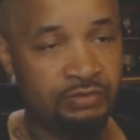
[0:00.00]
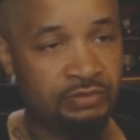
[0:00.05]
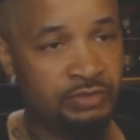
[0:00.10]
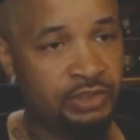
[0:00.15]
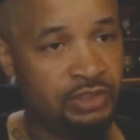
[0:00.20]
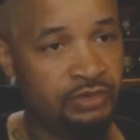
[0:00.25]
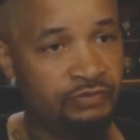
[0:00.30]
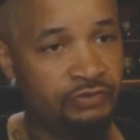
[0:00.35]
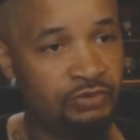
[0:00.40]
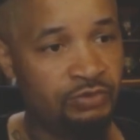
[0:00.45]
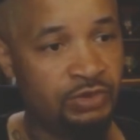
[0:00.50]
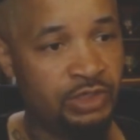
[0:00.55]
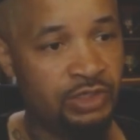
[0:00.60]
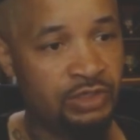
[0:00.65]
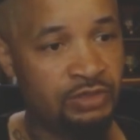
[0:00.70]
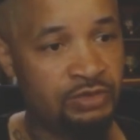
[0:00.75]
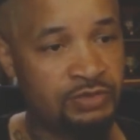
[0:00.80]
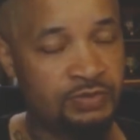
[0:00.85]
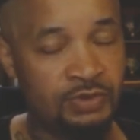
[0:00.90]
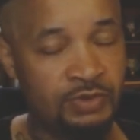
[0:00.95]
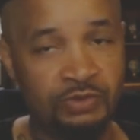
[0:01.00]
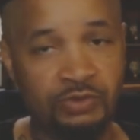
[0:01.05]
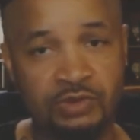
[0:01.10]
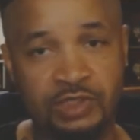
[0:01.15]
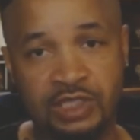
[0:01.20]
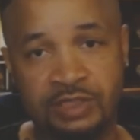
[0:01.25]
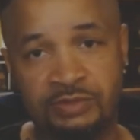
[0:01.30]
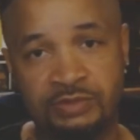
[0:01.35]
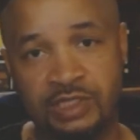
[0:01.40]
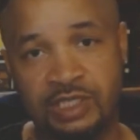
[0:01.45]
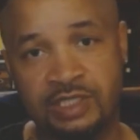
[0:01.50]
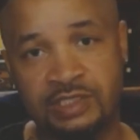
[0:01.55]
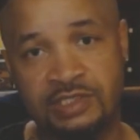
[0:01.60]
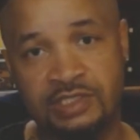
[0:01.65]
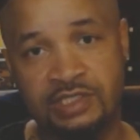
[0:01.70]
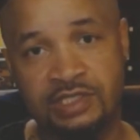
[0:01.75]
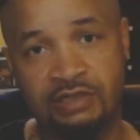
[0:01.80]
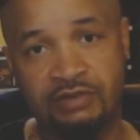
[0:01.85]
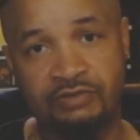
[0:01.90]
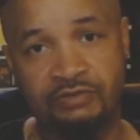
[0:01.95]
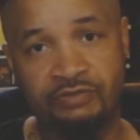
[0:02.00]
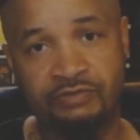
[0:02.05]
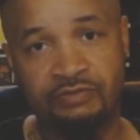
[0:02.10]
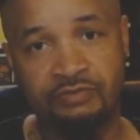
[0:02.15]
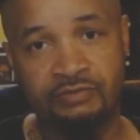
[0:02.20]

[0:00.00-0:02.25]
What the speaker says: But if you one of those people who kept to themselves